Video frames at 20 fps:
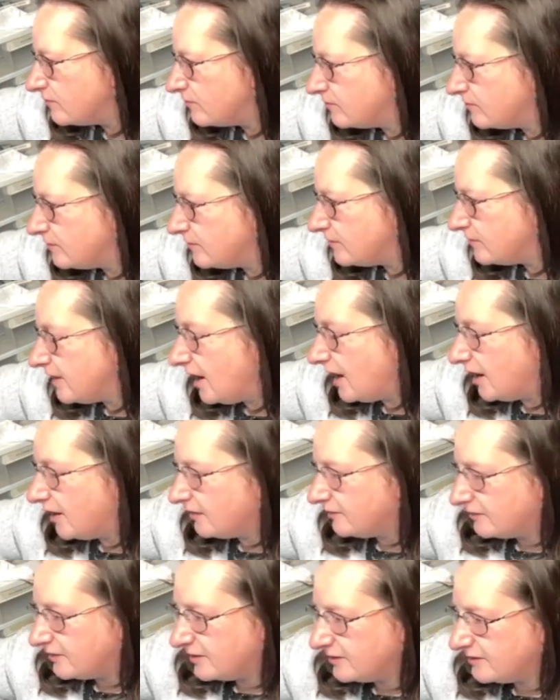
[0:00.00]
Yeah,
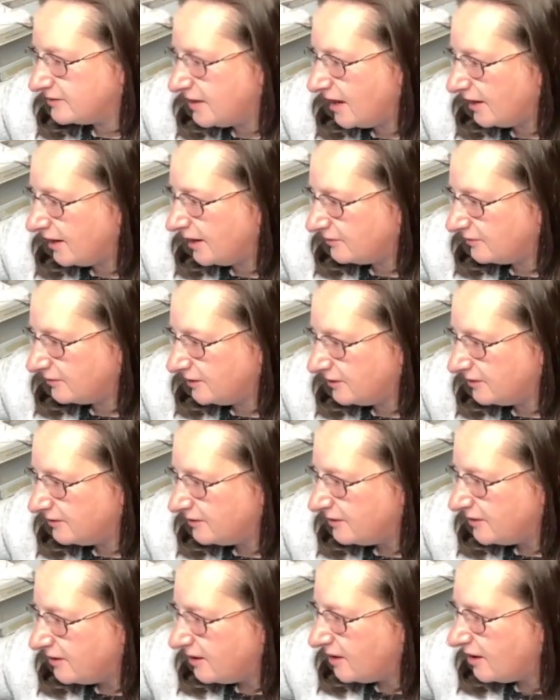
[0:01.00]
exactly.
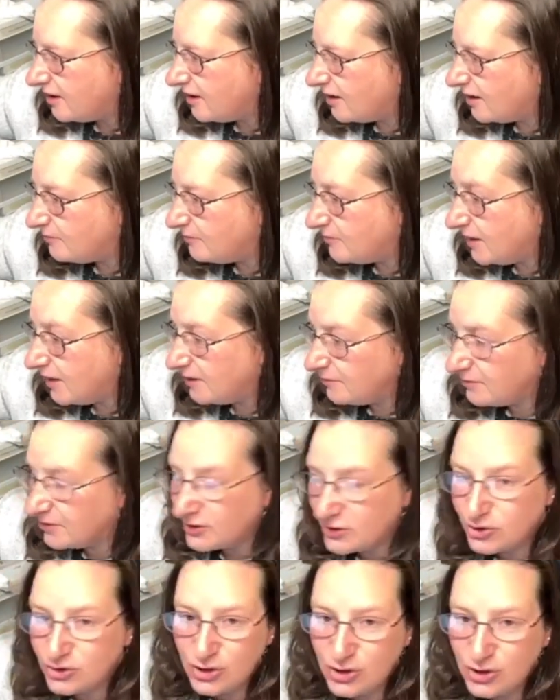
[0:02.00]
Um, that I'm going to
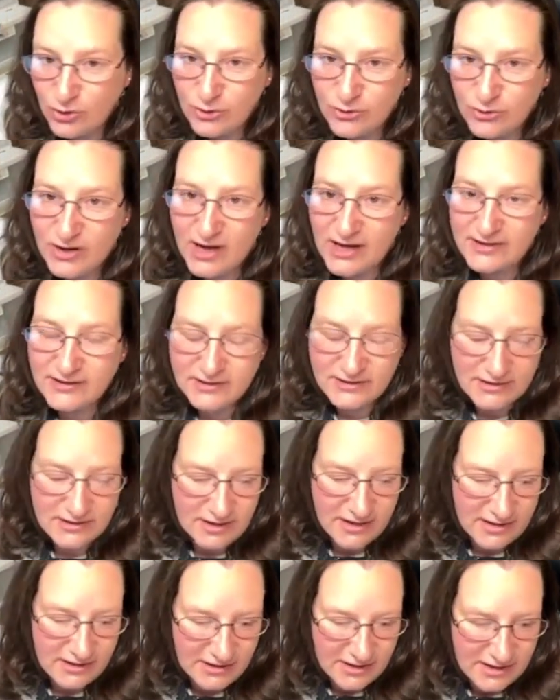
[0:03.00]
show you guys
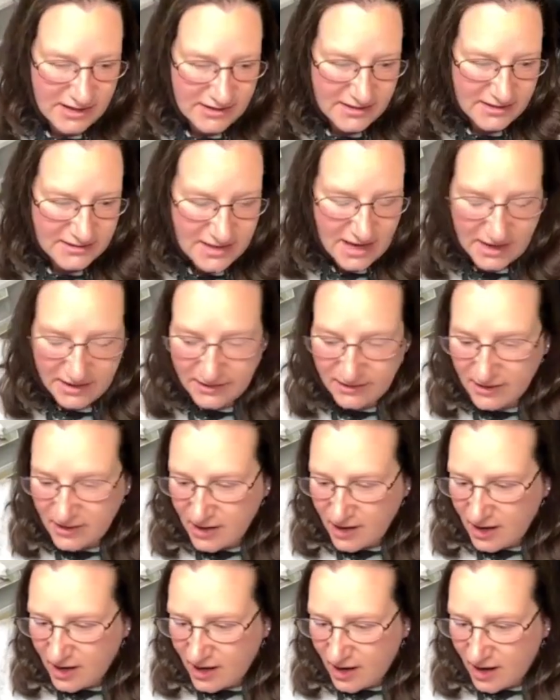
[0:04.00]
tonight. Like I said,
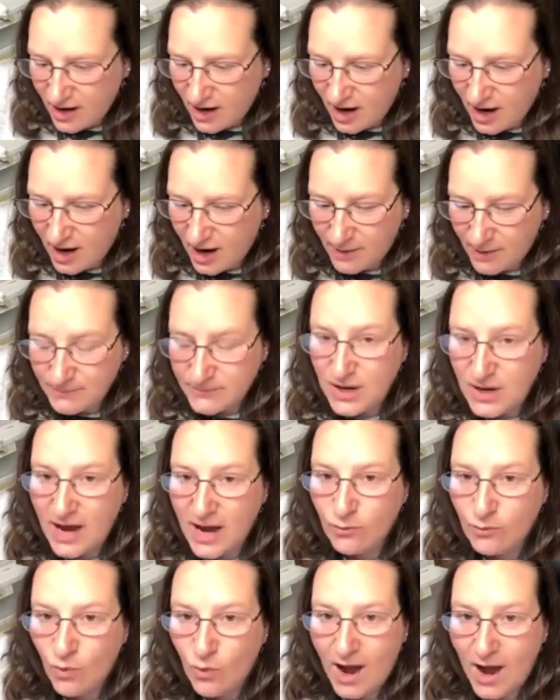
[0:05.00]
um, I
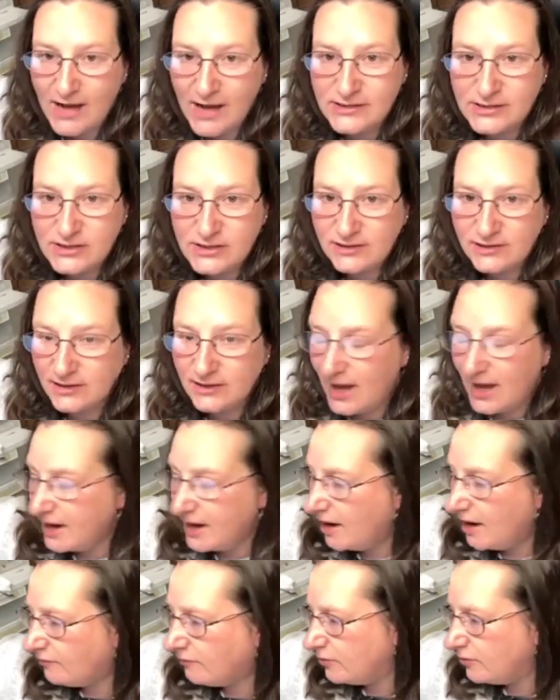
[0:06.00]
want to let
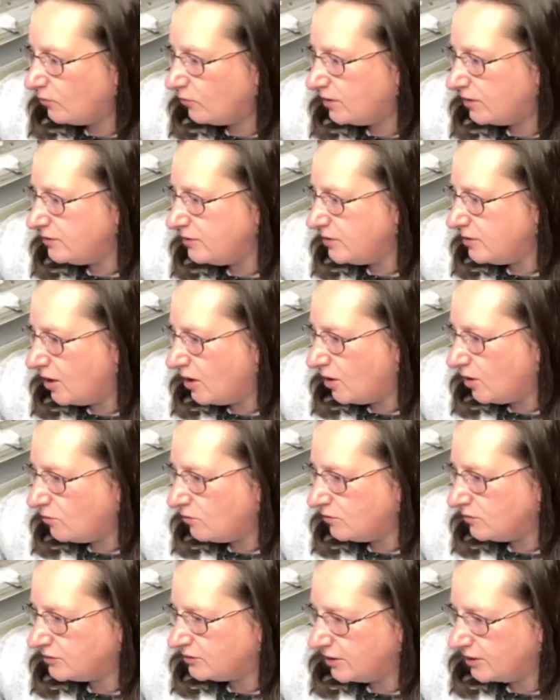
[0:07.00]
everyone know,
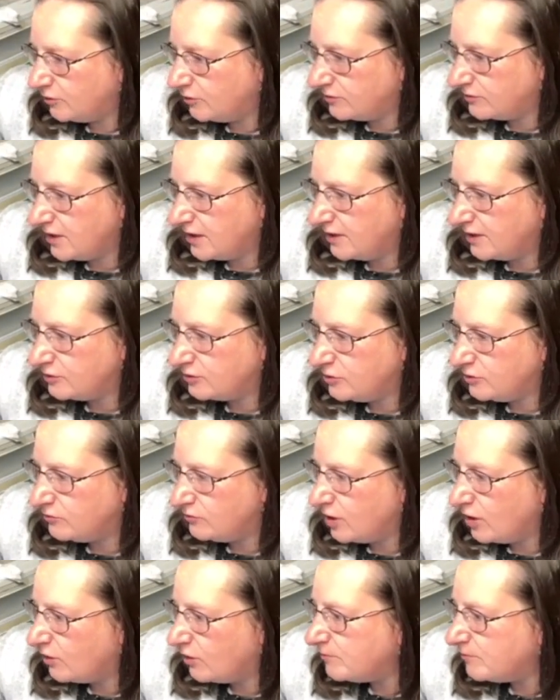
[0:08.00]
which I know, Donna, you
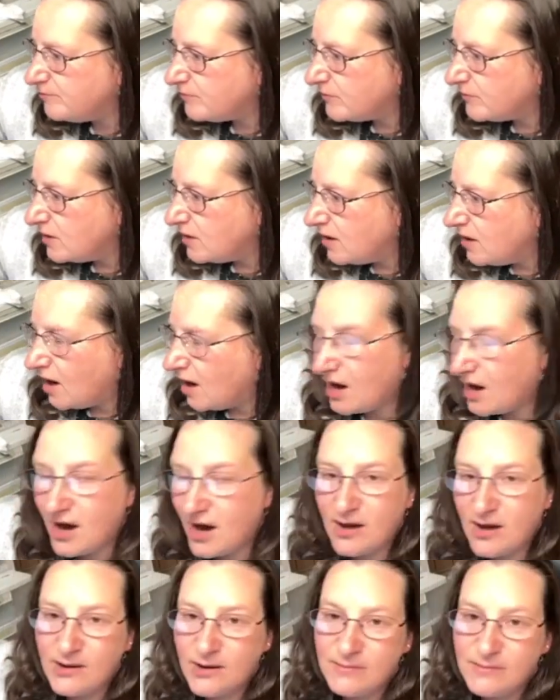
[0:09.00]
know,
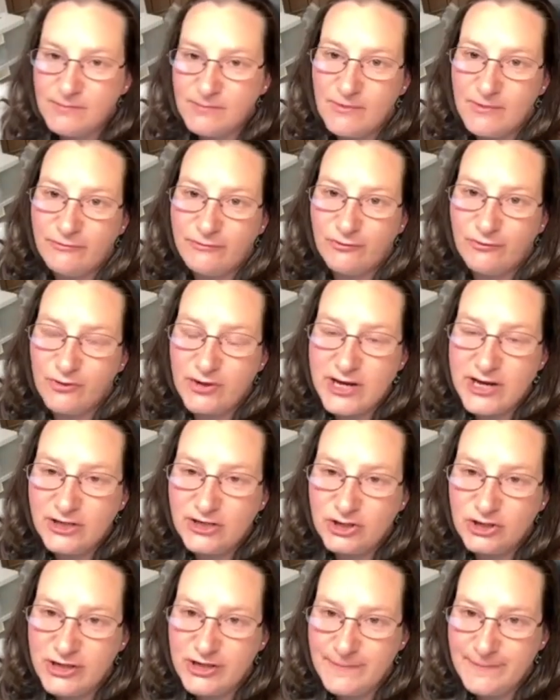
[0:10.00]
um, free
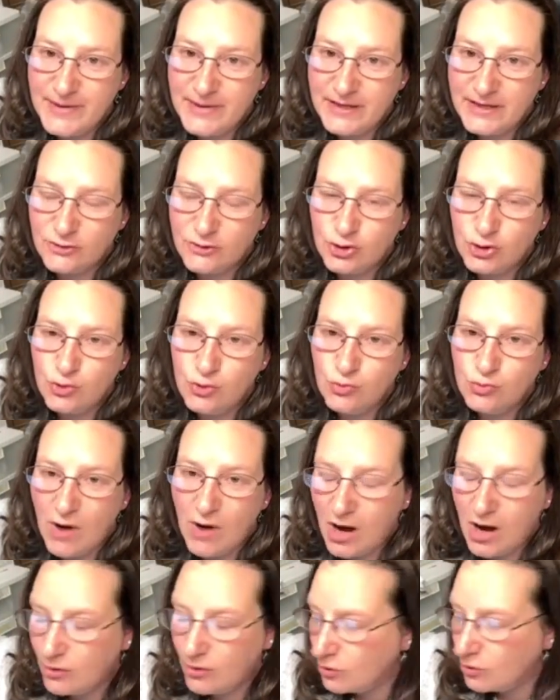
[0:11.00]
shipping
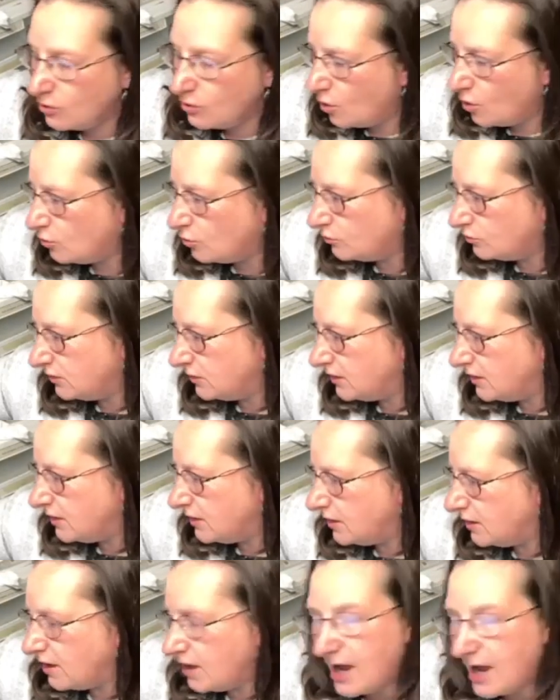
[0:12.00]
tomorrow
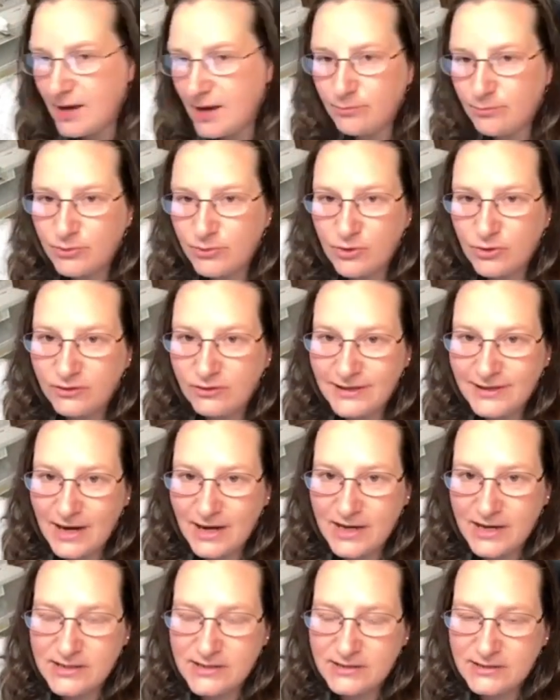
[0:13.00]
only, April
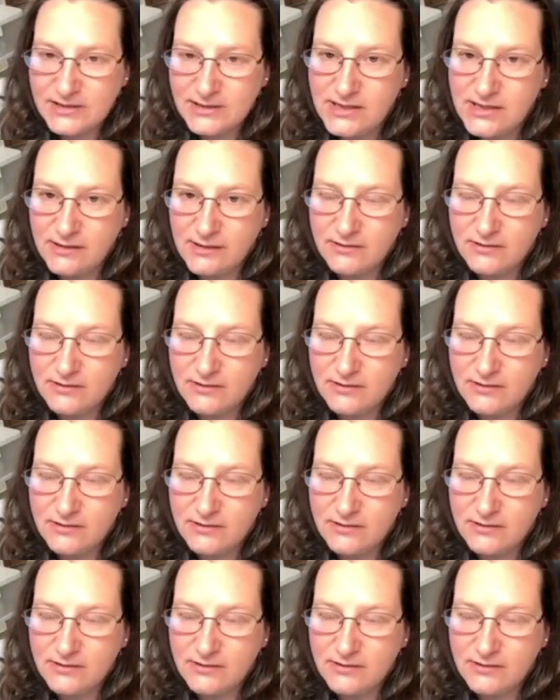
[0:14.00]
19th,